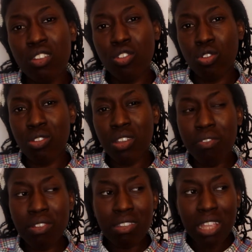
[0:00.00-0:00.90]
done to your
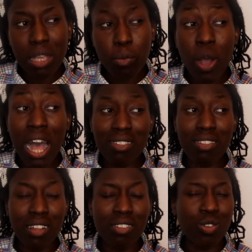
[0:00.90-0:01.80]
self-esteem, or
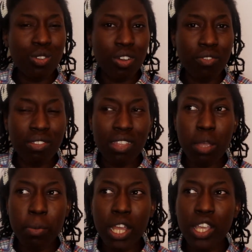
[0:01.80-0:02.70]
has done to your
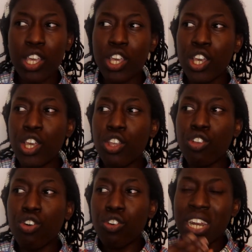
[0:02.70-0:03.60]
self-esteem. Like,
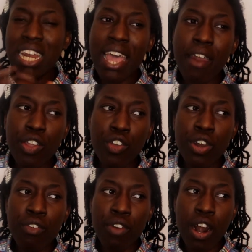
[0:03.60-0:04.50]
you're in an area
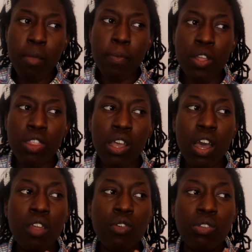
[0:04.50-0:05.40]
or an environment, the
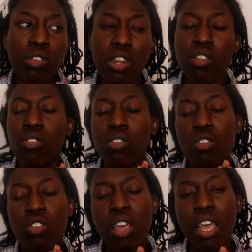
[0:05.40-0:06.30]
colour of your skin
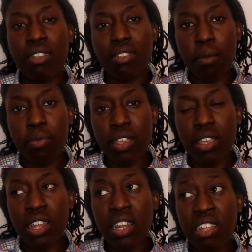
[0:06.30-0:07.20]
isn't
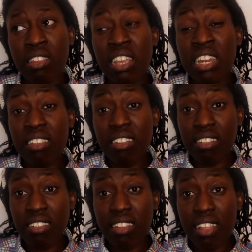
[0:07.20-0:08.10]
accepted, and then in
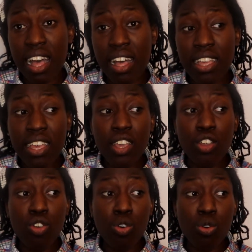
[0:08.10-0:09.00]
addition to that,
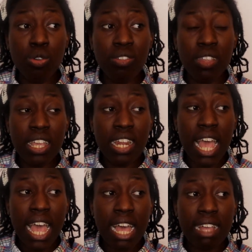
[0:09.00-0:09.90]
you're seen
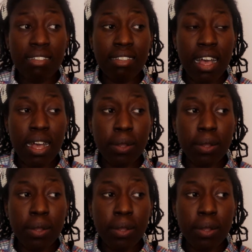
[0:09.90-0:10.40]
as